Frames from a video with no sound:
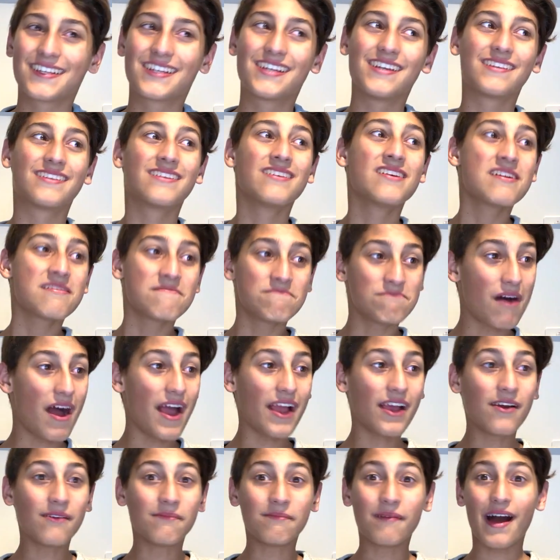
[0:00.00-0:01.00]
because
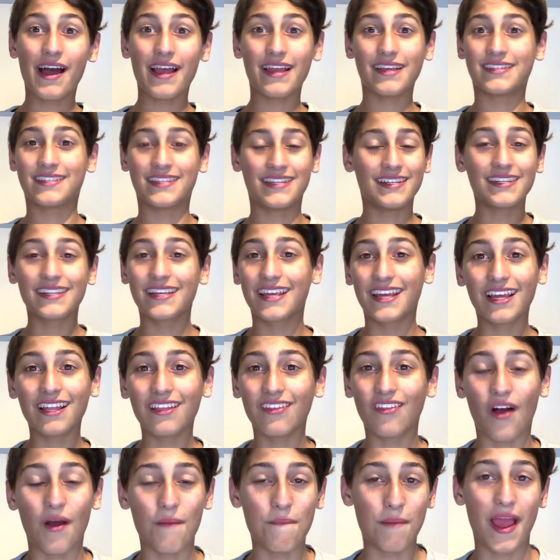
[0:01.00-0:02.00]
Michael Myers didn't
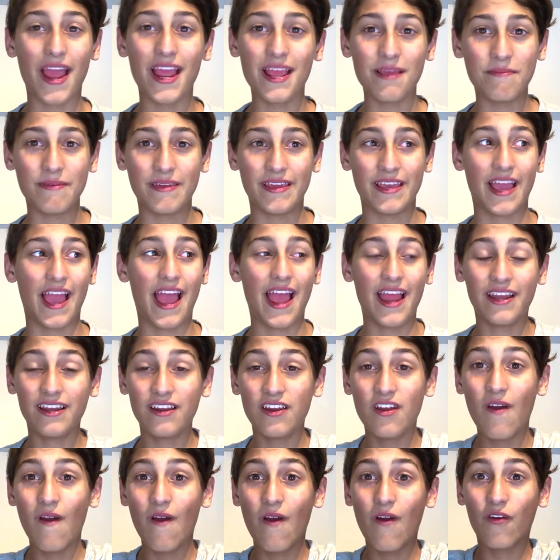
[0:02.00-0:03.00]
kill a baby, and
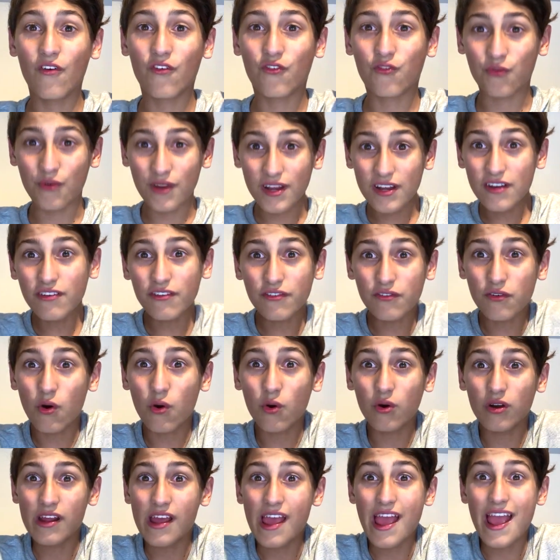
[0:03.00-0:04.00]

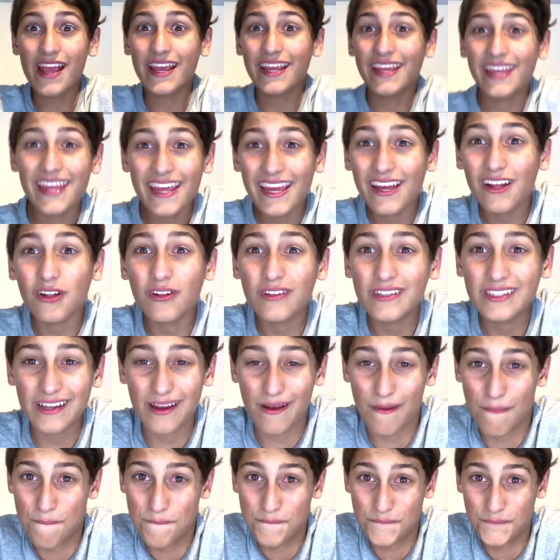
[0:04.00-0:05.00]
Grindelwald killed
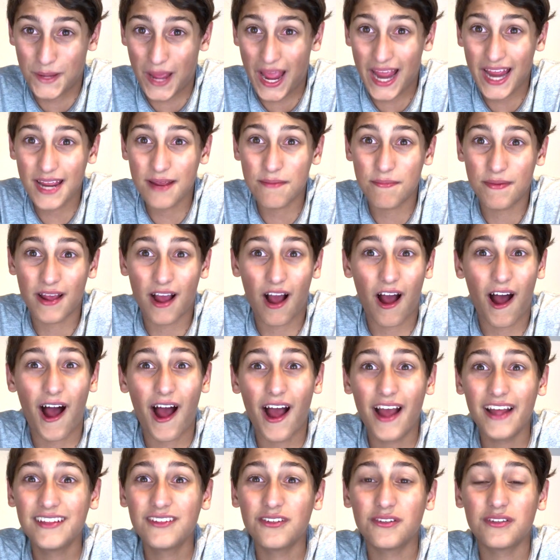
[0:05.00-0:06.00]
a baby.
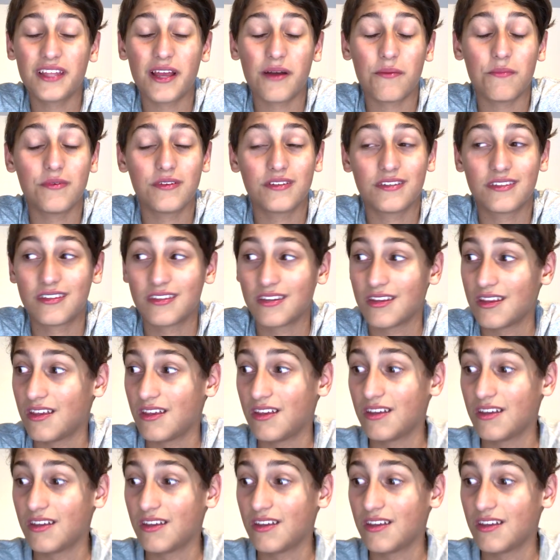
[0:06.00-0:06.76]
I thought that was,